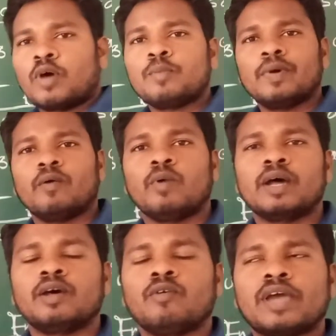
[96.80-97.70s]
one
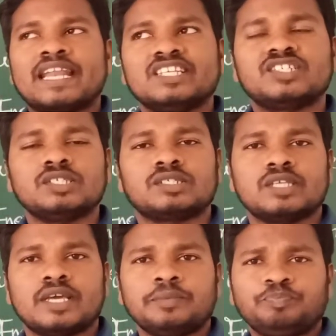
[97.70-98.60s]
energy is
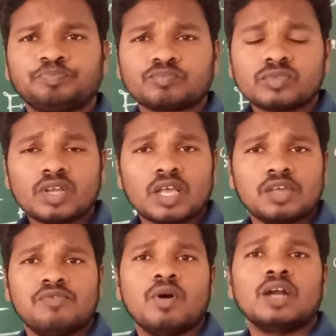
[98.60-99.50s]
there.
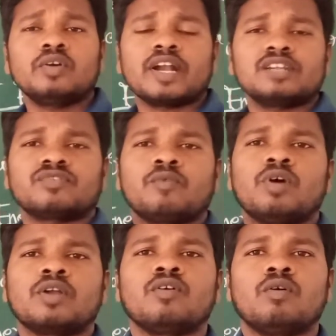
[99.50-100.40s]
If you want to transfer
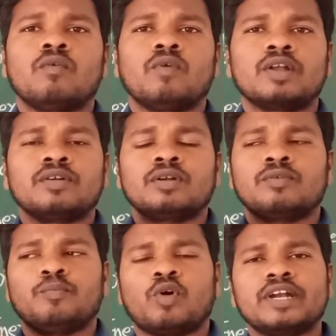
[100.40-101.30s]
from
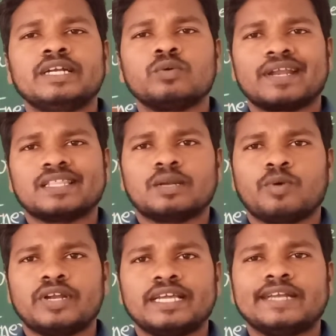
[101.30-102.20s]
one body to
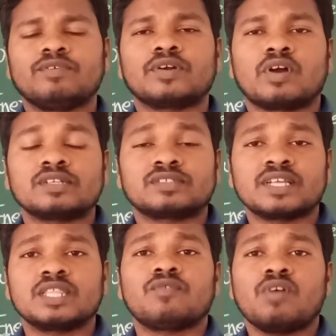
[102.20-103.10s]
another body, it will
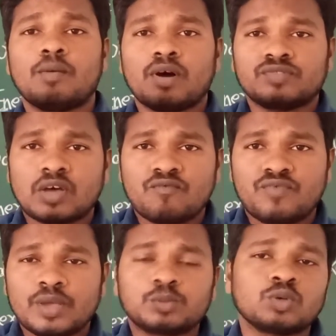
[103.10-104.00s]
transfer in the form of
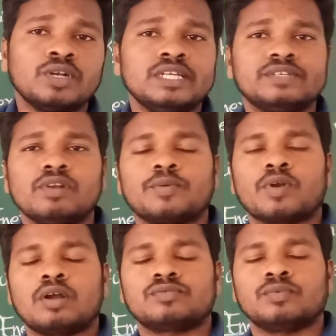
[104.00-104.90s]
the waves only. It will
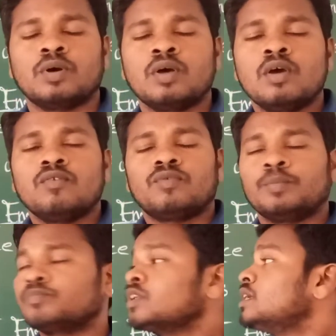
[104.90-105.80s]
transfer.
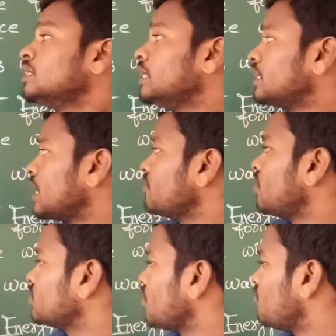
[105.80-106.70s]
The type
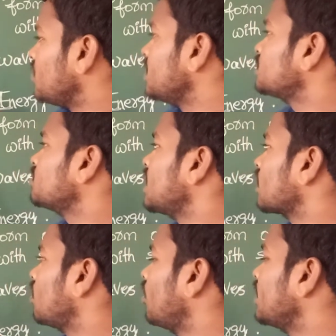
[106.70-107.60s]
of the waves we
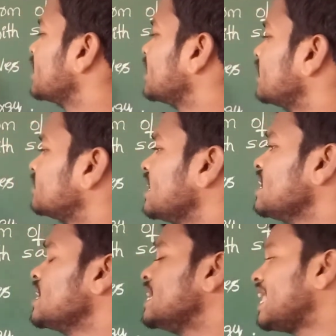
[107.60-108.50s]
are calling it as
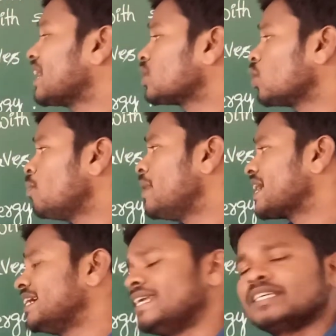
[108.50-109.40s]
a
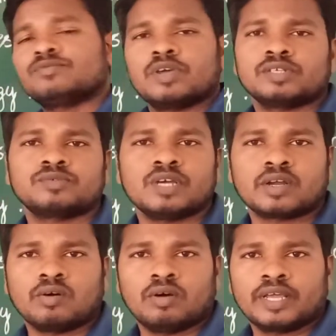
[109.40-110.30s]
electromagnetic waves we
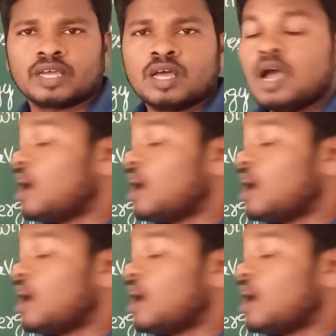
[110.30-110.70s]
are calling,